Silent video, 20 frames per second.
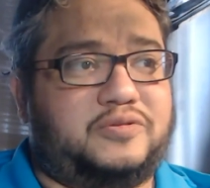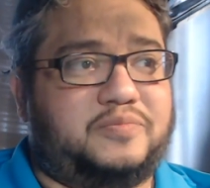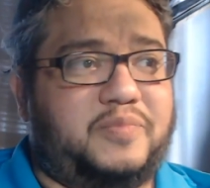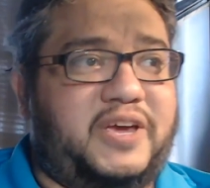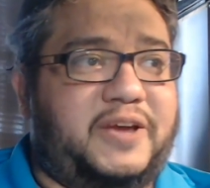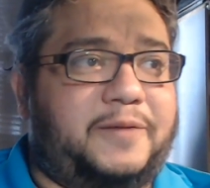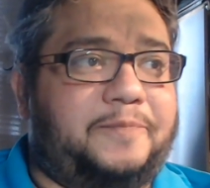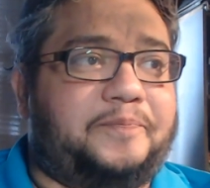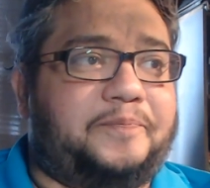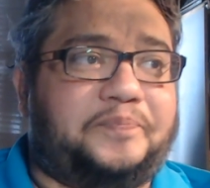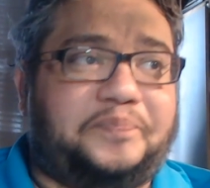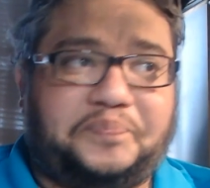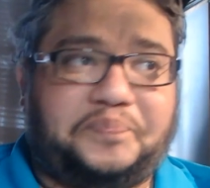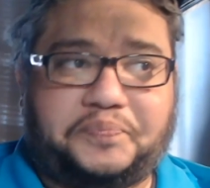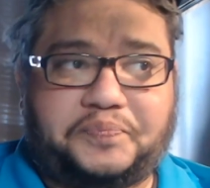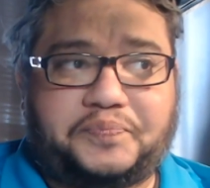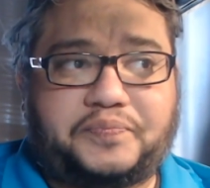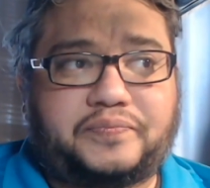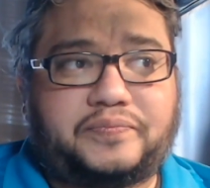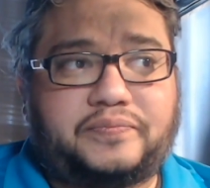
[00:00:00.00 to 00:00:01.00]
me.
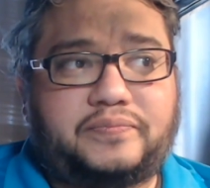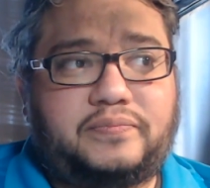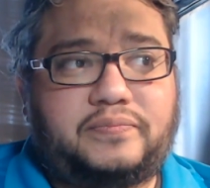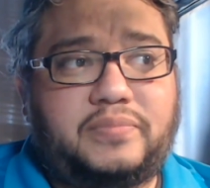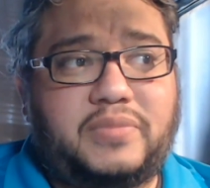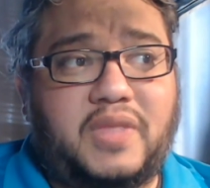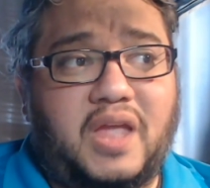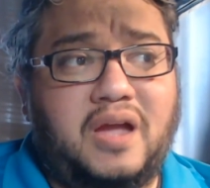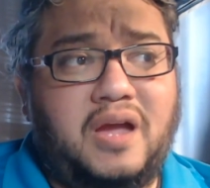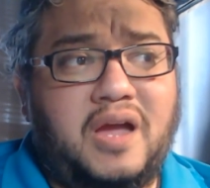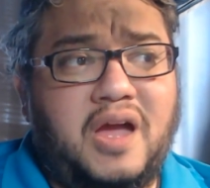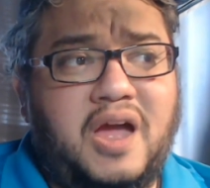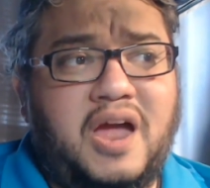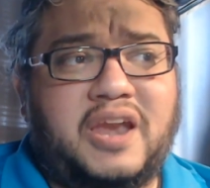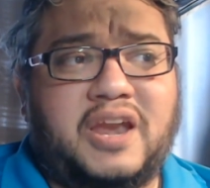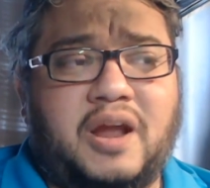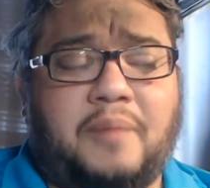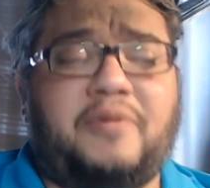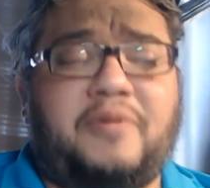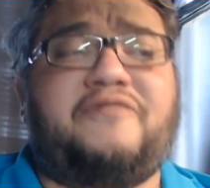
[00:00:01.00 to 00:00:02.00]

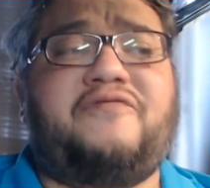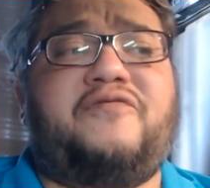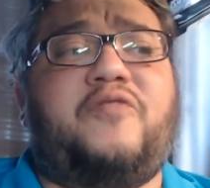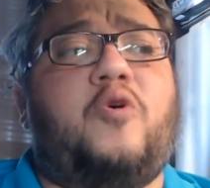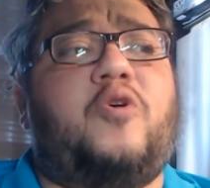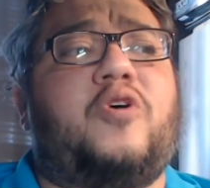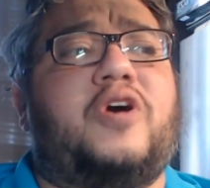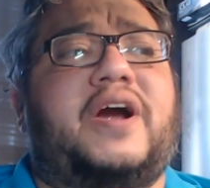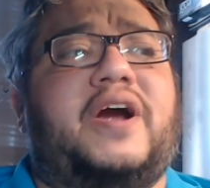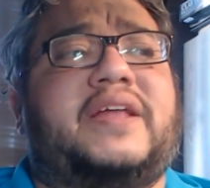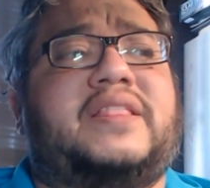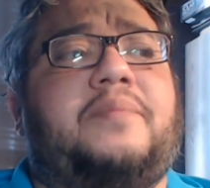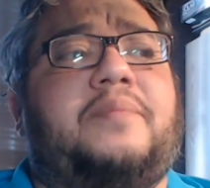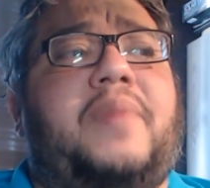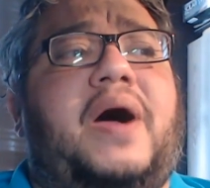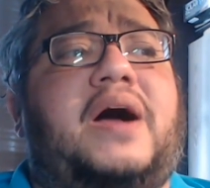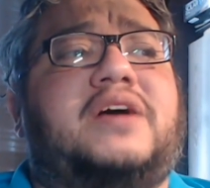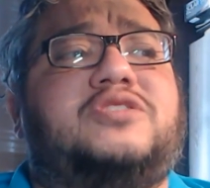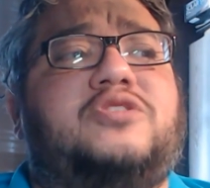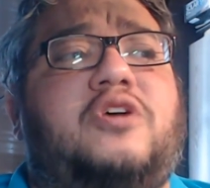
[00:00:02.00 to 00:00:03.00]
Number 4 at the
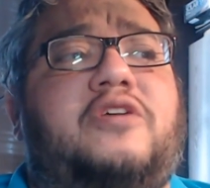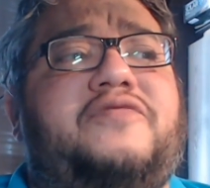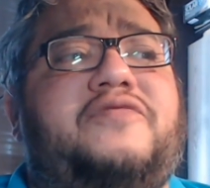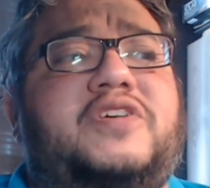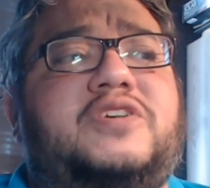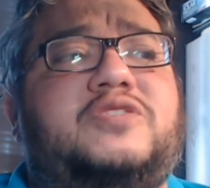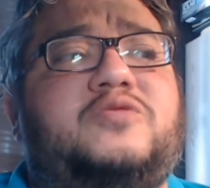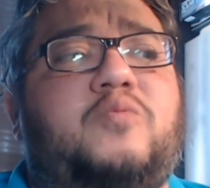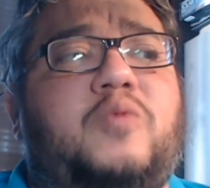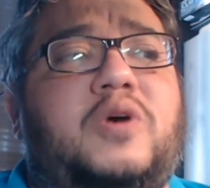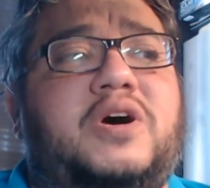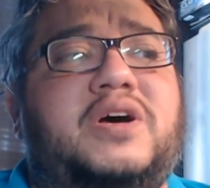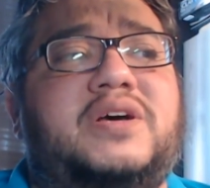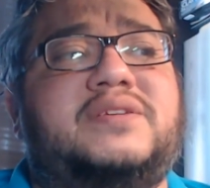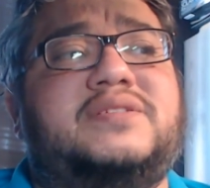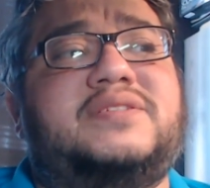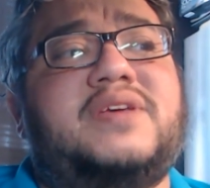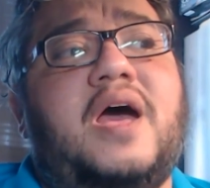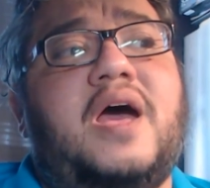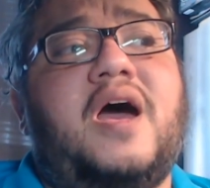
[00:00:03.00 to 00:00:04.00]
box office
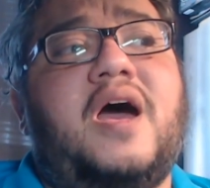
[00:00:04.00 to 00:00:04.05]
was